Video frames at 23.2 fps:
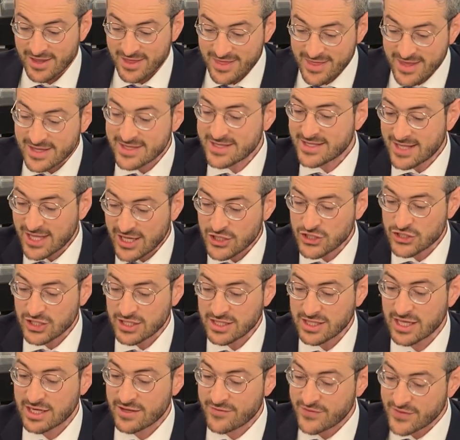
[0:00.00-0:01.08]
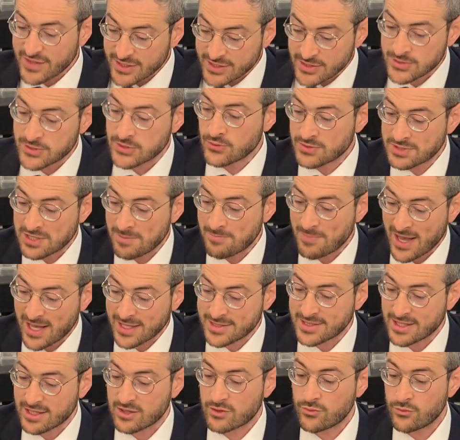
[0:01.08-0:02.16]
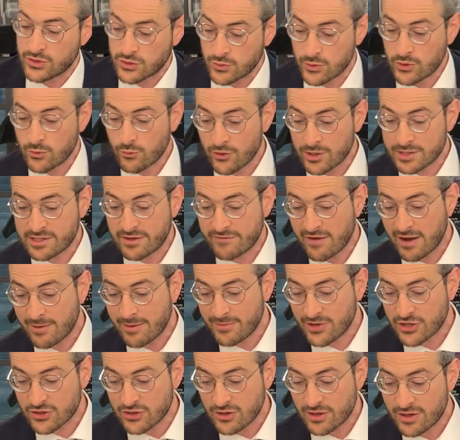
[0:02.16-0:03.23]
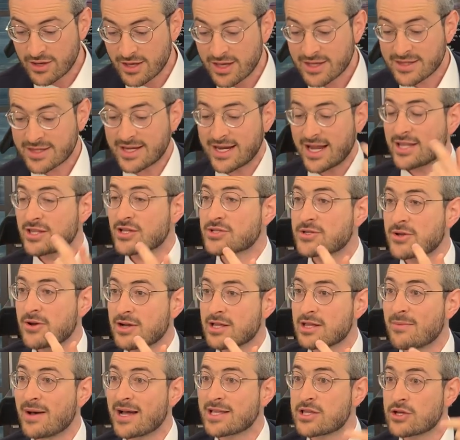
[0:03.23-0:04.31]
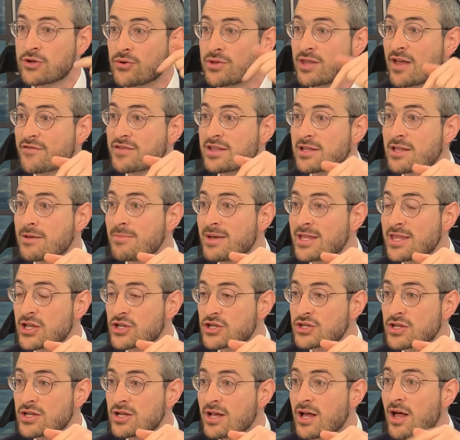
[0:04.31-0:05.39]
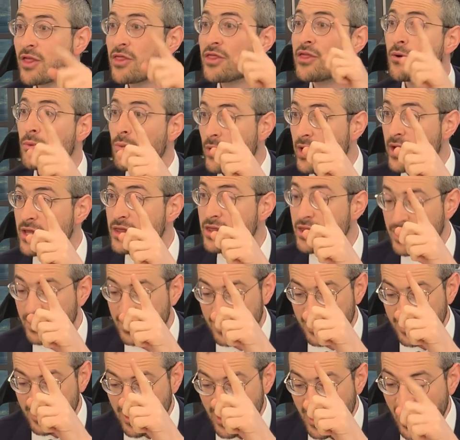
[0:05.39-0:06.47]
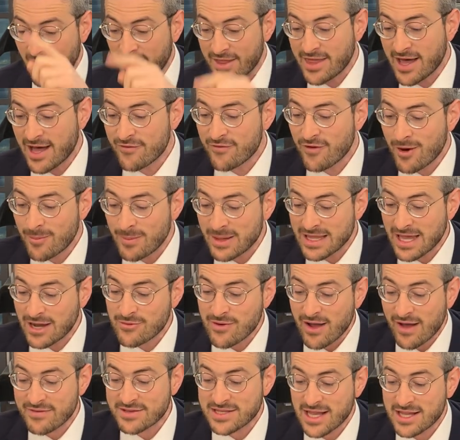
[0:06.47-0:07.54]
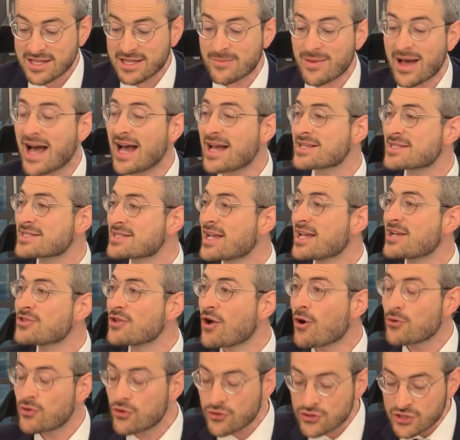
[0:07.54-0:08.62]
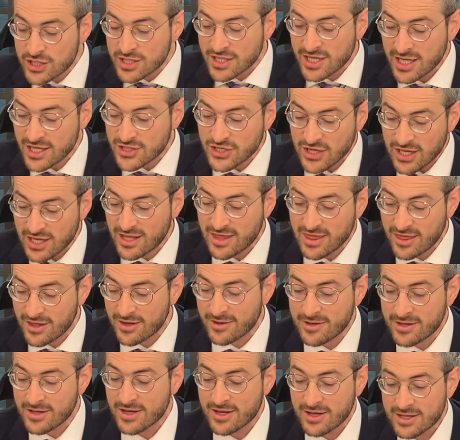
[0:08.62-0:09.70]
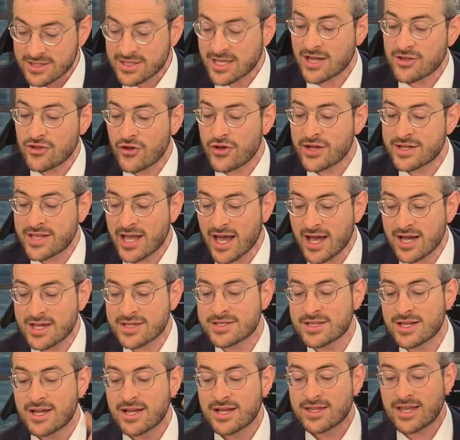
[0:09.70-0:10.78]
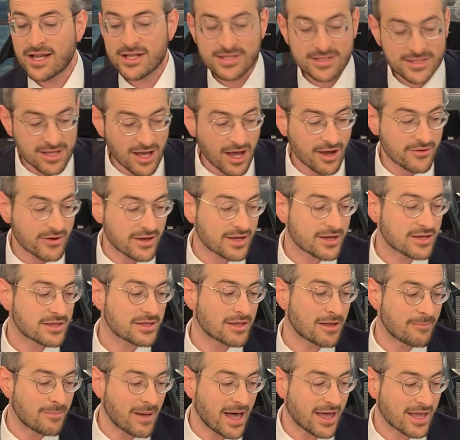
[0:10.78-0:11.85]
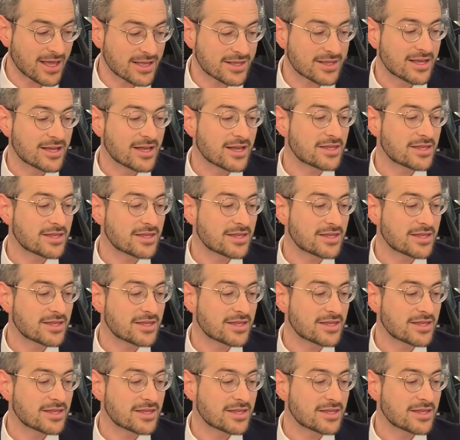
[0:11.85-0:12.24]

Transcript: this teaching that if there's a true Pesach, which were the words of our Mishnah, that in the Torah Lamai, you don't have to diminish the width. On that Vamalei, Rav said to him, ask me, no, you should teach in the Tanoi text that Tzarech Lamayit